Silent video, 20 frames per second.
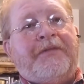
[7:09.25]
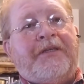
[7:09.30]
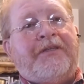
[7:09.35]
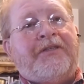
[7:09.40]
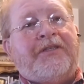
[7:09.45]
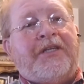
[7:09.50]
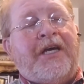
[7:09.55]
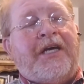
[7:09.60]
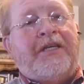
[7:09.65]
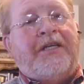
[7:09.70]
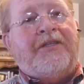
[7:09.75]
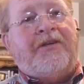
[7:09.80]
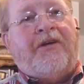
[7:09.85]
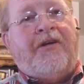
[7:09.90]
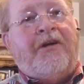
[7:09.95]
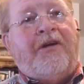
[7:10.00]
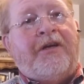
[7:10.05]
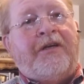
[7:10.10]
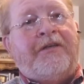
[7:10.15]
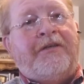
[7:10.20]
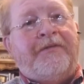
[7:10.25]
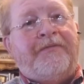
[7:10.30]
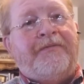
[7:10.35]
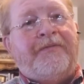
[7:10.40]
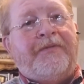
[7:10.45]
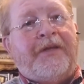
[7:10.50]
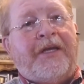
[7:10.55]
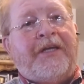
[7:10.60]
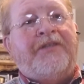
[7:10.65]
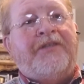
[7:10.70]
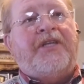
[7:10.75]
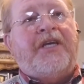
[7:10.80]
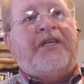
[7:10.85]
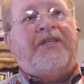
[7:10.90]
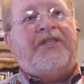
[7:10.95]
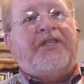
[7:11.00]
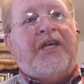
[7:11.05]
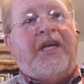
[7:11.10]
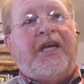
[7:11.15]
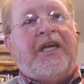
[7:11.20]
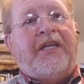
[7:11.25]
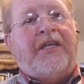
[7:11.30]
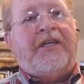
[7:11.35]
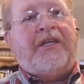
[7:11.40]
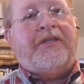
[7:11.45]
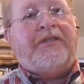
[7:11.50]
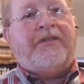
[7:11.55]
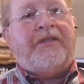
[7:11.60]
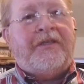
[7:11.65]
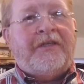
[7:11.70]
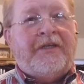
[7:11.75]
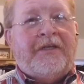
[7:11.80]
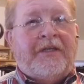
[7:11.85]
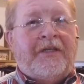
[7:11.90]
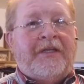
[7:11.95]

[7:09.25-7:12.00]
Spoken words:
It's not as hard as they say it is.